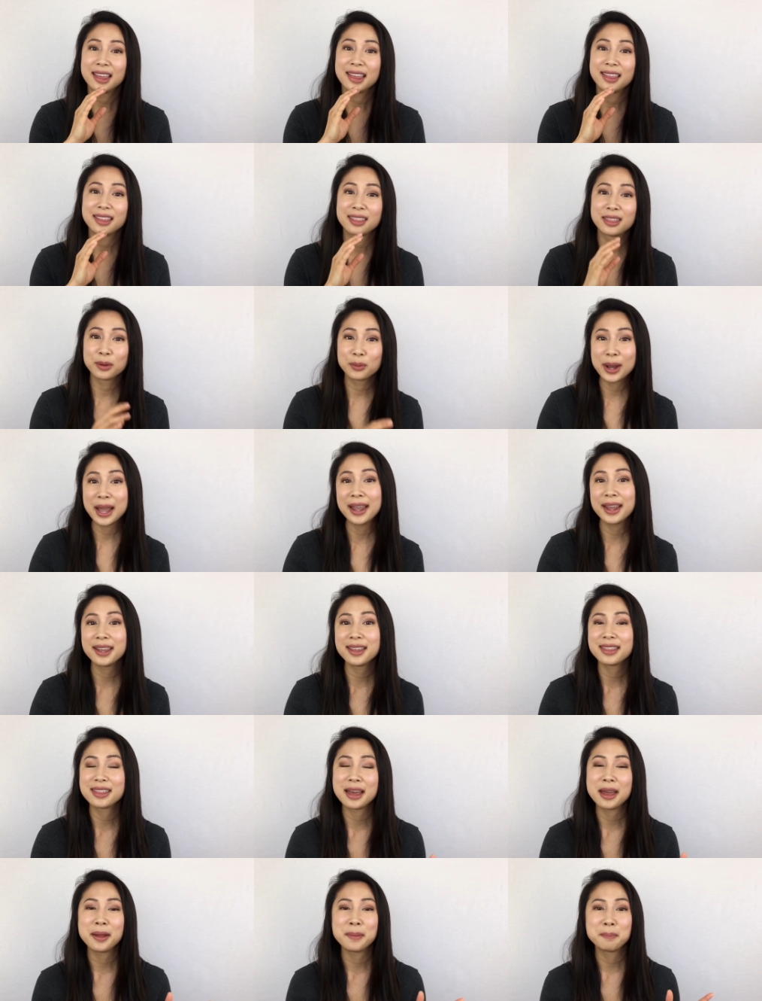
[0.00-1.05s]
the
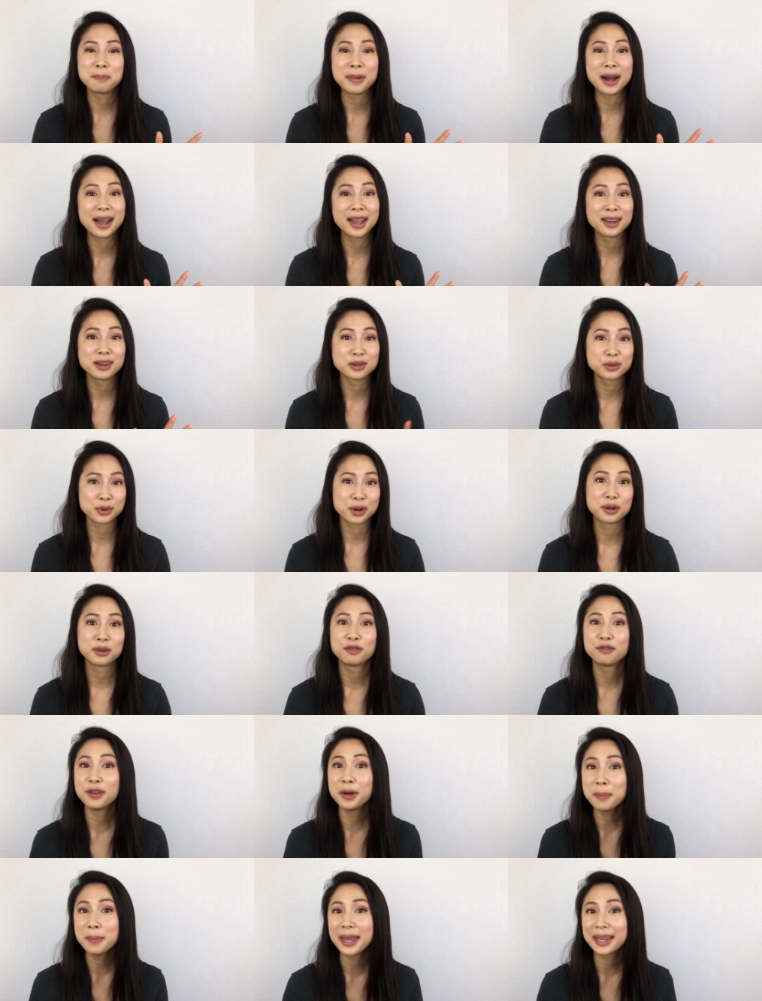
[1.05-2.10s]
way that my drone
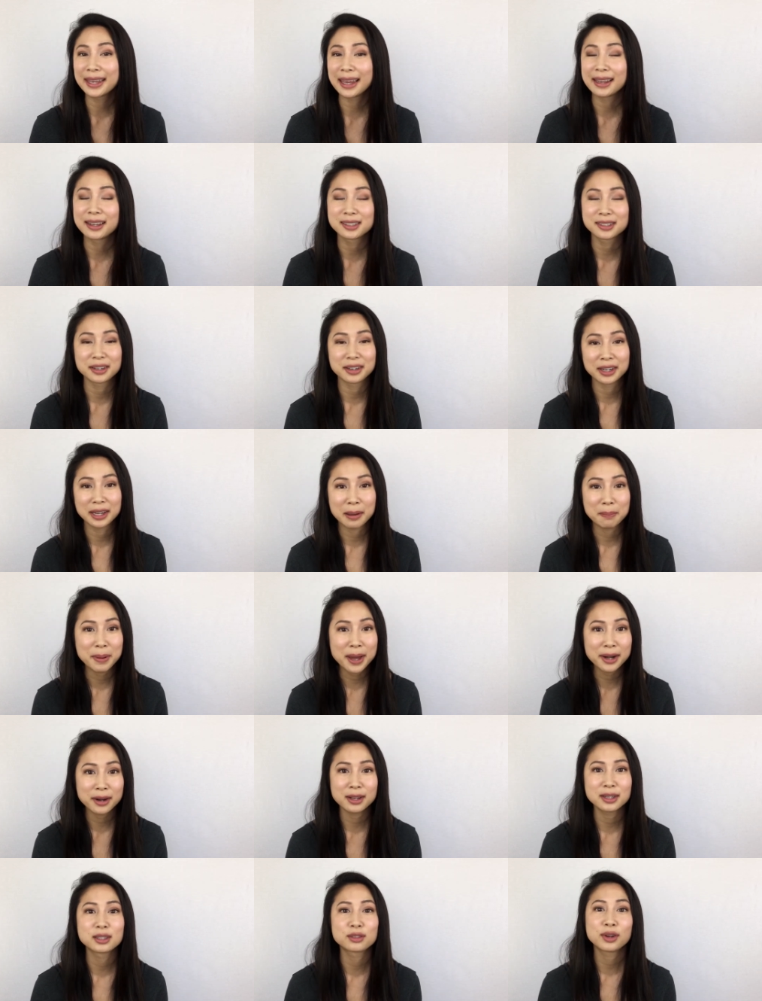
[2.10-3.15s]
filmmaking is going to get
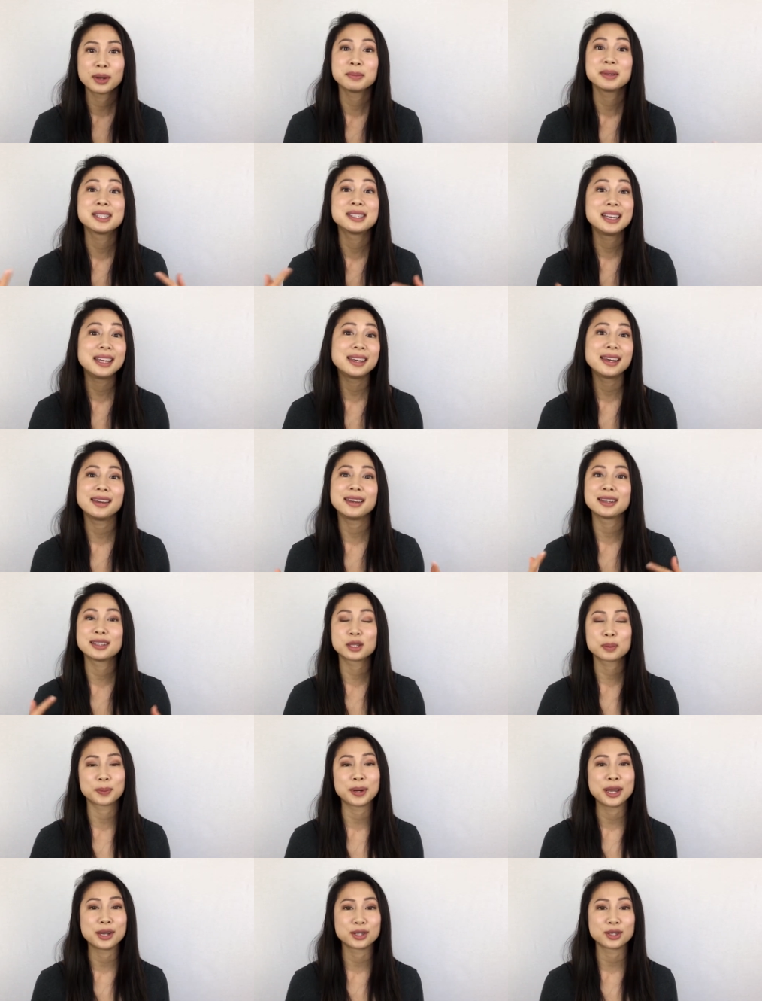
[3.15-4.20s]
better is from seeking
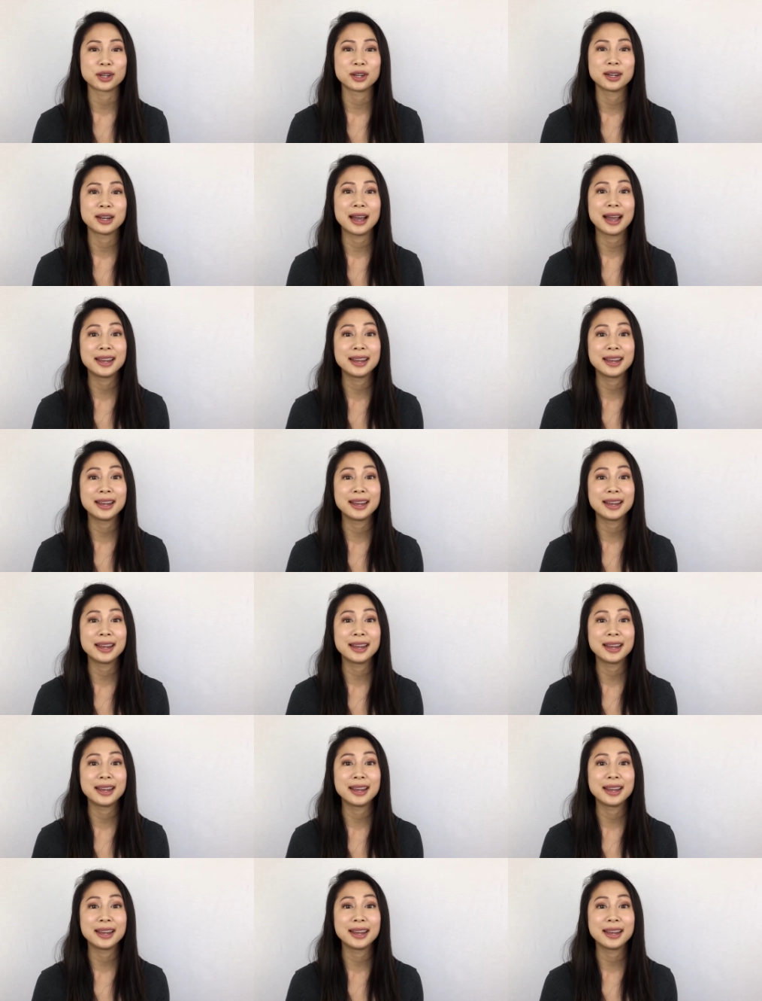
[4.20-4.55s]
inspiration.